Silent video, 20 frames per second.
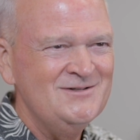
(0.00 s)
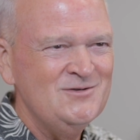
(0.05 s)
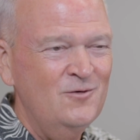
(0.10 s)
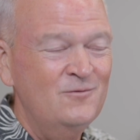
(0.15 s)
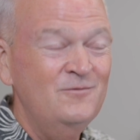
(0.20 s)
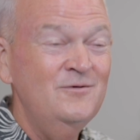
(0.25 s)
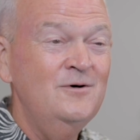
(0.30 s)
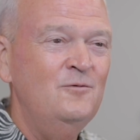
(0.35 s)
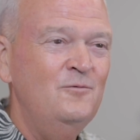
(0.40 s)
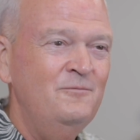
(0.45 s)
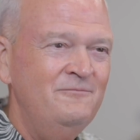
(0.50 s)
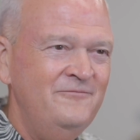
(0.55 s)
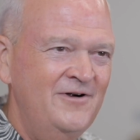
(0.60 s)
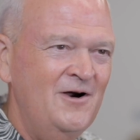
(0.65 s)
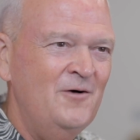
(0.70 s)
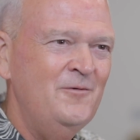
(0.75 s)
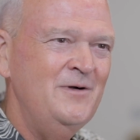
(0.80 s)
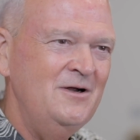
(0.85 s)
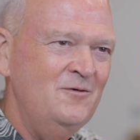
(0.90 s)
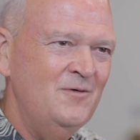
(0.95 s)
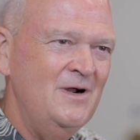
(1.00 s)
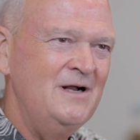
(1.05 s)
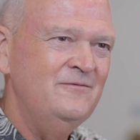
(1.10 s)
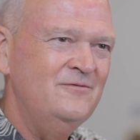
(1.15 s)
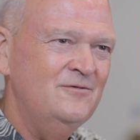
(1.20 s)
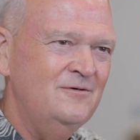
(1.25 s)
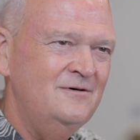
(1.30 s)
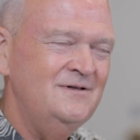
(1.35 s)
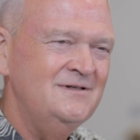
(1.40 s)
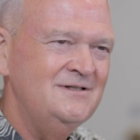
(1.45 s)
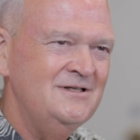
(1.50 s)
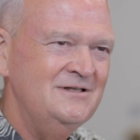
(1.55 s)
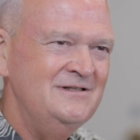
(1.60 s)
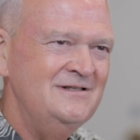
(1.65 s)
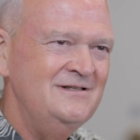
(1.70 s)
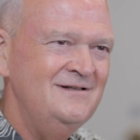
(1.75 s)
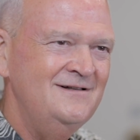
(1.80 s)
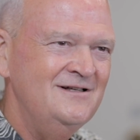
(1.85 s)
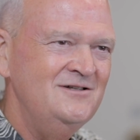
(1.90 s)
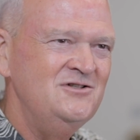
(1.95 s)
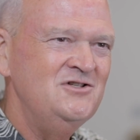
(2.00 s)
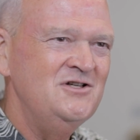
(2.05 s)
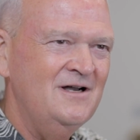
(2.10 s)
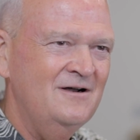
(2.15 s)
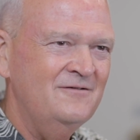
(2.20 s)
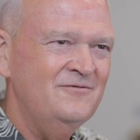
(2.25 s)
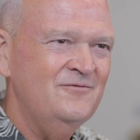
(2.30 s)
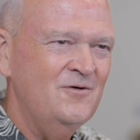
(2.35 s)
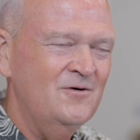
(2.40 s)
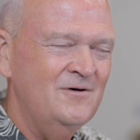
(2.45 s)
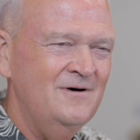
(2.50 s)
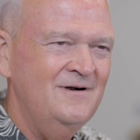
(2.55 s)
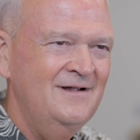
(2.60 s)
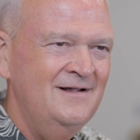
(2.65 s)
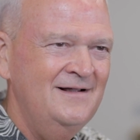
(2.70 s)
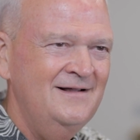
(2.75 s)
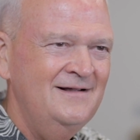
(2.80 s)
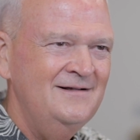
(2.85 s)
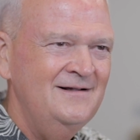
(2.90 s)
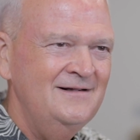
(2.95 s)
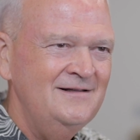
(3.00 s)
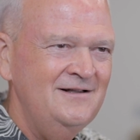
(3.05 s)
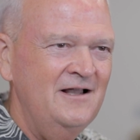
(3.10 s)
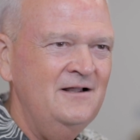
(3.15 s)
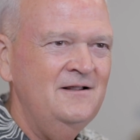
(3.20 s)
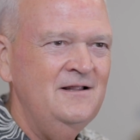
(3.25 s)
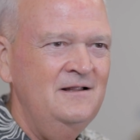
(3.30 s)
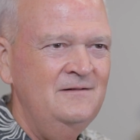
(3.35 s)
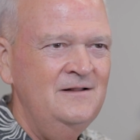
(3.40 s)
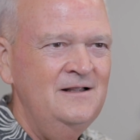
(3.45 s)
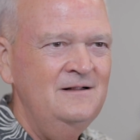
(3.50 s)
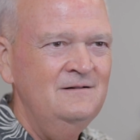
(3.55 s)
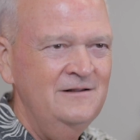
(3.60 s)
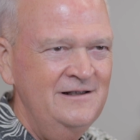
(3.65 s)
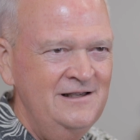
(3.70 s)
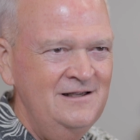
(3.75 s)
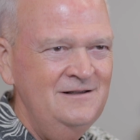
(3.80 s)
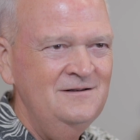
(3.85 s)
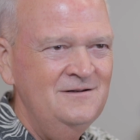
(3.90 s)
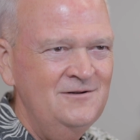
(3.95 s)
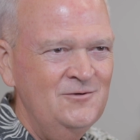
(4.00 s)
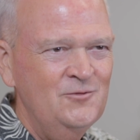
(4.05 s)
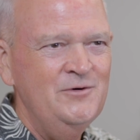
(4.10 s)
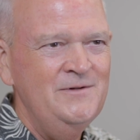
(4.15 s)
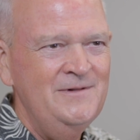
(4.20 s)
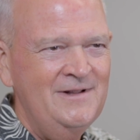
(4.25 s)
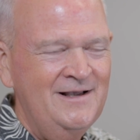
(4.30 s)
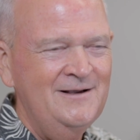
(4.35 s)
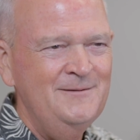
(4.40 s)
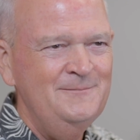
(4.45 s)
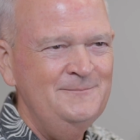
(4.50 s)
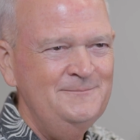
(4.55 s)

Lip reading: So we're very grateful to Jeff for taking the lead in doing that.